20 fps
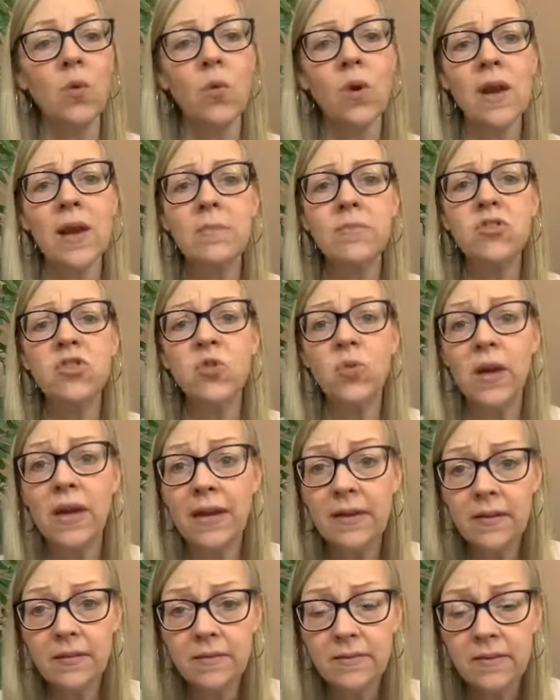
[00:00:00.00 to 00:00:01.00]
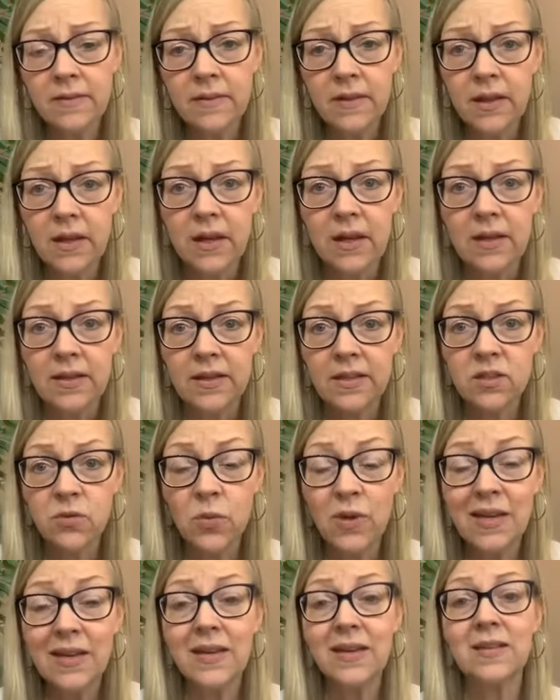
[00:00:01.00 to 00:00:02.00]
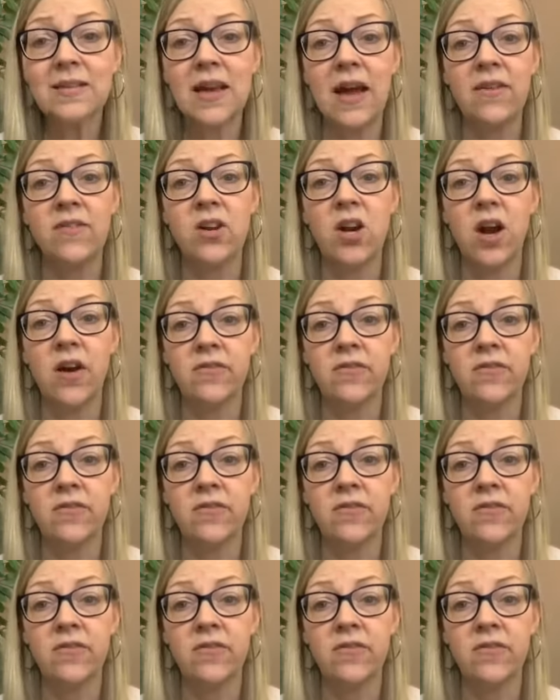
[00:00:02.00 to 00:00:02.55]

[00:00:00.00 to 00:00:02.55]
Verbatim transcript: What I'm doing this week is having